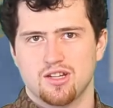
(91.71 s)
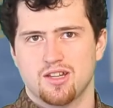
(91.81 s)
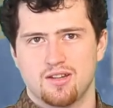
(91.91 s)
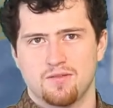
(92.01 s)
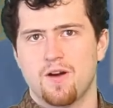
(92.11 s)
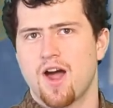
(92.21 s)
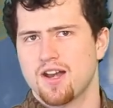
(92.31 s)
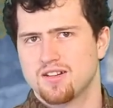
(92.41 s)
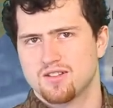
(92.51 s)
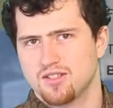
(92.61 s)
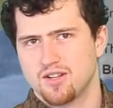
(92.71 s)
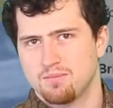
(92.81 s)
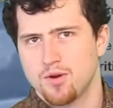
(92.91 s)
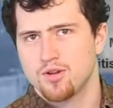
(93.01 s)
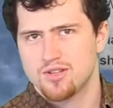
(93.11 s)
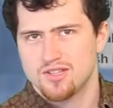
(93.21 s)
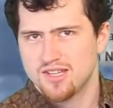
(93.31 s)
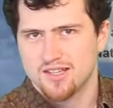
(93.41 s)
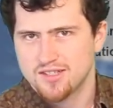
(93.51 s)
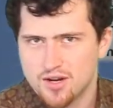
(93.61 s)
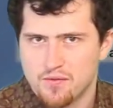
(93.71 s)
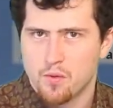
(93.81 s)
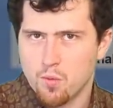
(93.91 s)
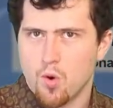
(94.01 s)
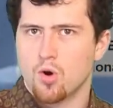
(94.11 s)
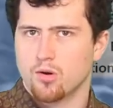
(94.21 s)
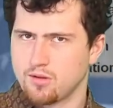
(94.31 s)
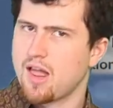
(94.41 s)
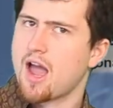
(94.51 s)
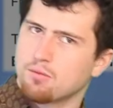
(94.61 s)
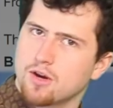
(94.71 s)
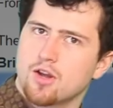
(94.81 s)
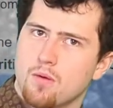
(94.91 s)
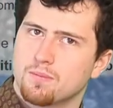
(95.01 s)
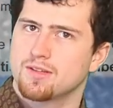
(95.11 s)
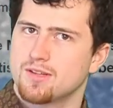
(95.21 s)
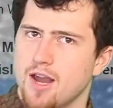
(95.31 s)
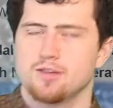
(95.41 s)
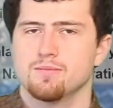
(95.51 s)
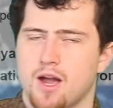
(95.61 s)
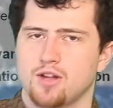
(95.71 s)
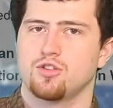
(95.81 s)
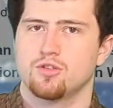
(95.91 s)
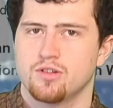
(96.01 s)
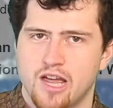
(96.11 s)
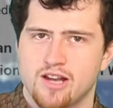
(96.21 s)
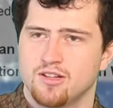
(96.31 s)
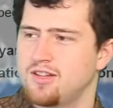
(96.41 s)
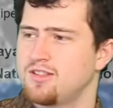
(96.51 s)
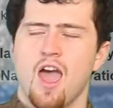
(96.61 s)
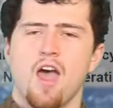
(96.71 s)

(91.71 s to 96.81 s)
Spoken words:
can define it as an emergency instead of a war and allow recompensation by insurance agencies.